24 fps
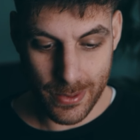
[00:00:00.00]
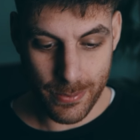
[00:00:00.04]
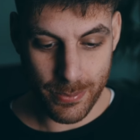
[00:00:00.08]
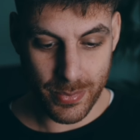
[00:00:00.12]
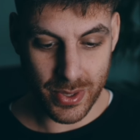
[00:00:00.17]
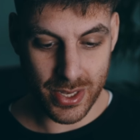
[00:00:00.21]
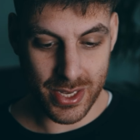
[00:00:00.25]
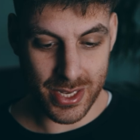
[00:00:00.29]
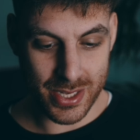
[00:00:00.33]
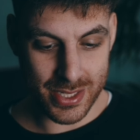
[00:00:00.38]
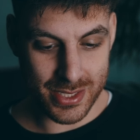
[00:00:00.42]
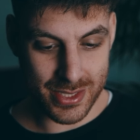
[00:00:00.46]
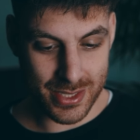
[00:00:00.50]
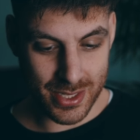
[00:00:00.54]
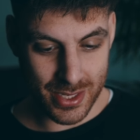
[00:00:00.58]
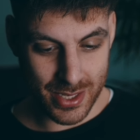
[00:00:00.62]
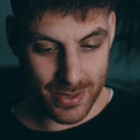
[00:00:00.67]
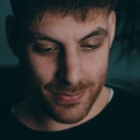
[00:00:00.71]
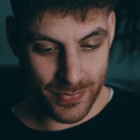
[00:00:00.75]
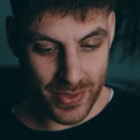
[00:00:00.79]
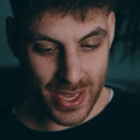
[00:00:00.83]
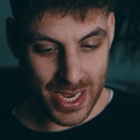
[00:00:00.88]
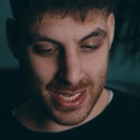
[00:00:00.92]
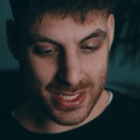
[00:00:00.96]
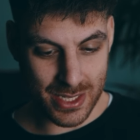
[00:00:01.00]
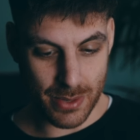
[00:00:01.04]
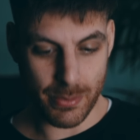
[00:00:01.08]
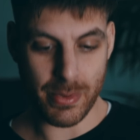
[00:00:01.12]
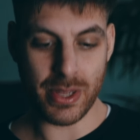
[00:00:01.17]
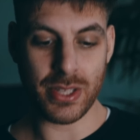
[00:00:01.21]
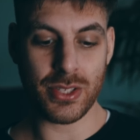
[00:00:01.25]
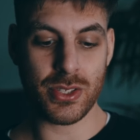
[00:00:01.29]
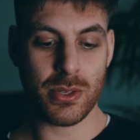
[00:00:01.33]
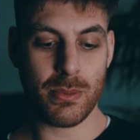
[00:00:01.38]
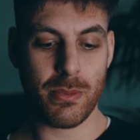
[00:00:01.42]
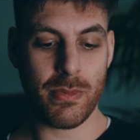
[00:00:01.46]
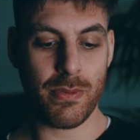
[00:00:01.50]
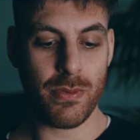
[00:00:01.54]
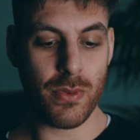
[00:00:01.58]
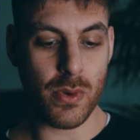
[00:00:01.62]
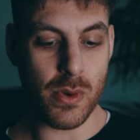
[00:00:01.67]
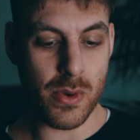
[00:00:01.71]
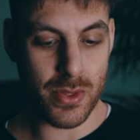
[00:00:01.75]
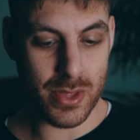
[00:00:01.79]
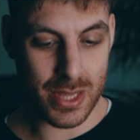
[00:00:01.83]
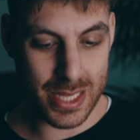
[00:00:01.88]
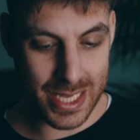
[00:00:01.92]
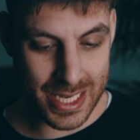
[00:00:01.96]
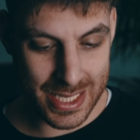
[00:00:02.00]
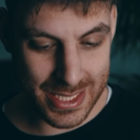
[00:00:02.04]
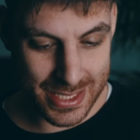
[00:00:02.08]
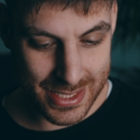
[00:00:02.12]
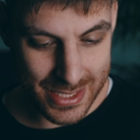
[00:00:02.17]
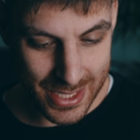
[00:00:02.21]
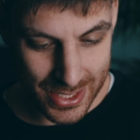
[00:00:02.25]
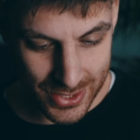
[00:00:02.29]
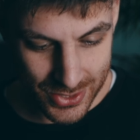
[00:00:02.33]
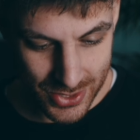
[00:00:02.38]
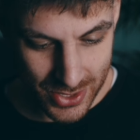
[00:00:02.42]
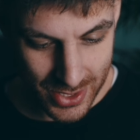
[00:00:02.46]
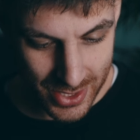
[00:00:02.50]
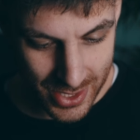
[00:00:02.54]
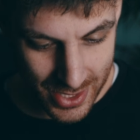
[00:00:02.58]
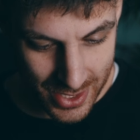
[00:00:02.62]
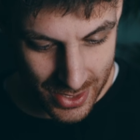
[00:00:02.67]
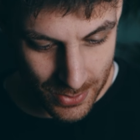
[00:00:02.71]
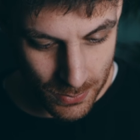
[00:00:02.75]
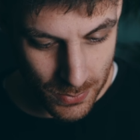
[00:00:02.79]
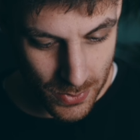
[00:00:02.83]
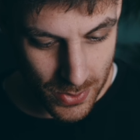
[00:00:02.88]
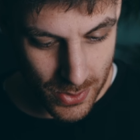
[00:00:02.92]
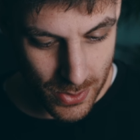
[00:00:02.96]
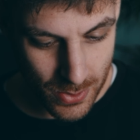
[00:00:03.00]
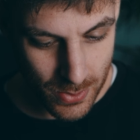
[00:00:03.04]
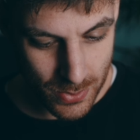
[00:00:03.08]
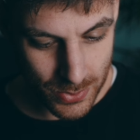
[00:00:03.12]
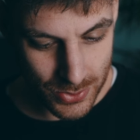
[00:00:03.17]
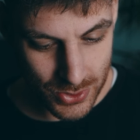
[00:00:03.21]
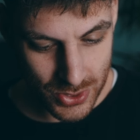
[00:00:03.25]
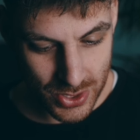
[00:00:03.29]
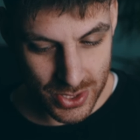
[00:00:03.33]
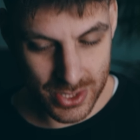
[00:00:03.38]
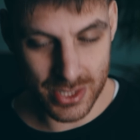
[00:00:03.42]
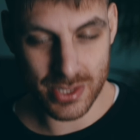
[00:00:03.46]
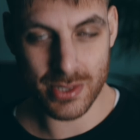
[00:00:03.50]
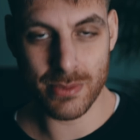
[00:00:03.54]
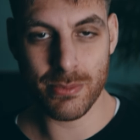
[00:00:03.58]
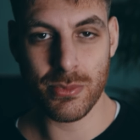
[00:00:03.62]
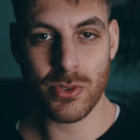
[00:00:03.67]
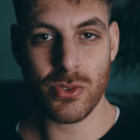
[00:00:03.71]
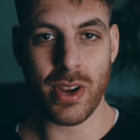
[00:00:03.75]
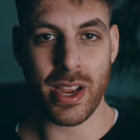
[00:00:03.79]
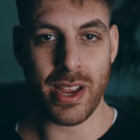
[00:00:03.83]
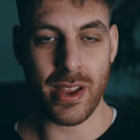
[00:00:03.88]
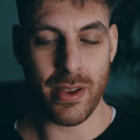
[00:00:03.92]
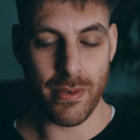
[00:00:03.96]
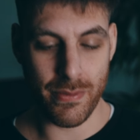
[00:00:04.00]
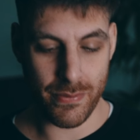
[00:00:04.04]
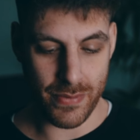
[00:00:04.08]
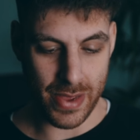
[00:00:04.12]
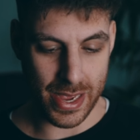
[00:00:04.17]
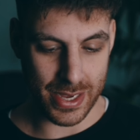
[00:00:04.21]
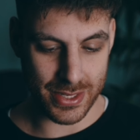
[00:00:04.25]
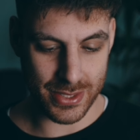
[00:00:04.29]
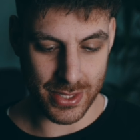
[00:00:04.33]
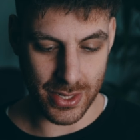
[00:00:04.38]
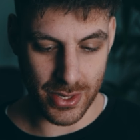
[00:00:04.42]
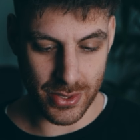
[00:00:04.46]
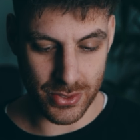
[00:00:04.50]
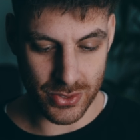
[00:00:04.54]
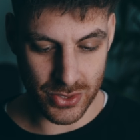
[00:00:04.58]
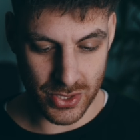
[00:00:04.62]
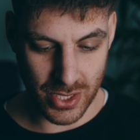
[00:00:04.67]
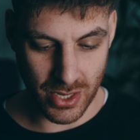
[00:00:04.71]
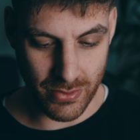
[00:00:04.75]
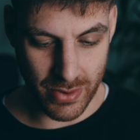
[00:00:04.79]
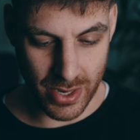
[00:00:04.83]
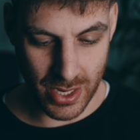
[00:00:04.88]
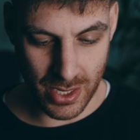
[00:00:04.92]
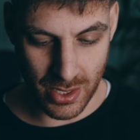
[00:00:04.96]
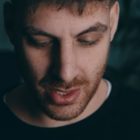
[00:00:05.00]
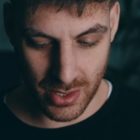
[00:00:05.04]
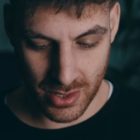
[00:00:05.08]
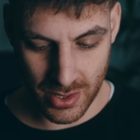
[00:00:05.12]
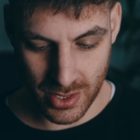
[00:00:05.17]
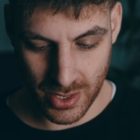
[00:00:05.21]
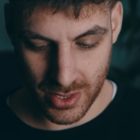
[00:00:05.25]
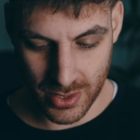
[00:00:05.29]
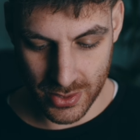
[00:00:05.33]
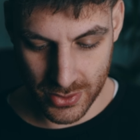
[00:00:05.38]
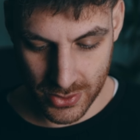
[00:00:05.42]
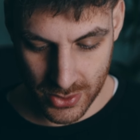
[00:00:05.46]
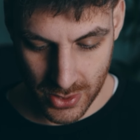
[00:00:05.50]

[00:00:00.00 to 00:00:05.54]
because as I mentioned before, these section here will just create effects. They don't generate anything.